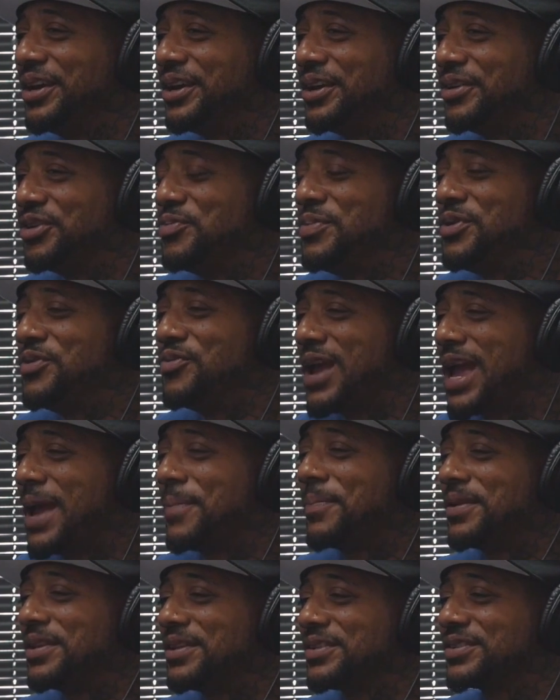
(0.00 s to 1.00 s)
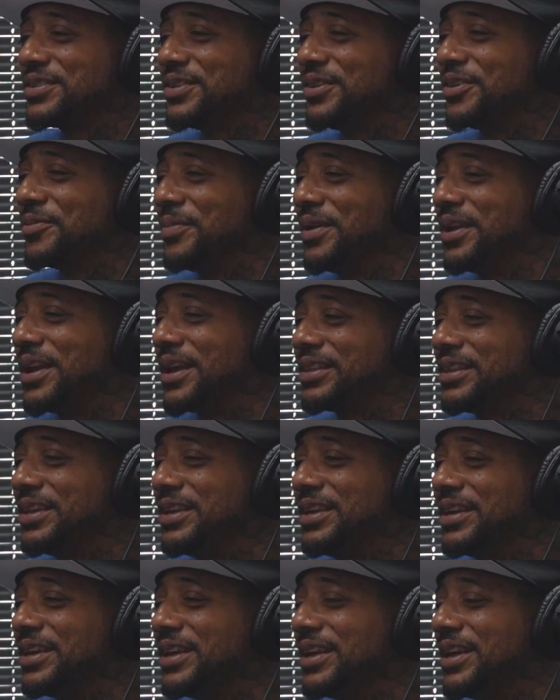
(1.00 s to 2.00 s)
You be rapping and stuff, man. I
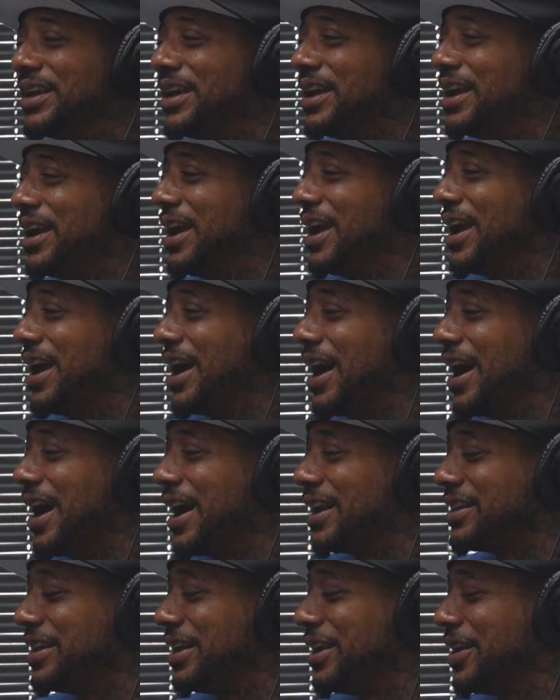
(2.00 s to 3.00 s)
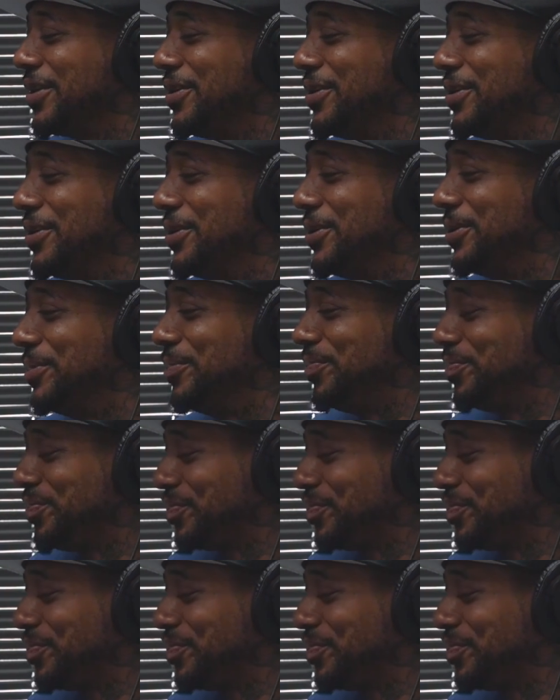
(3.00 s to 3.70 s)
think it'll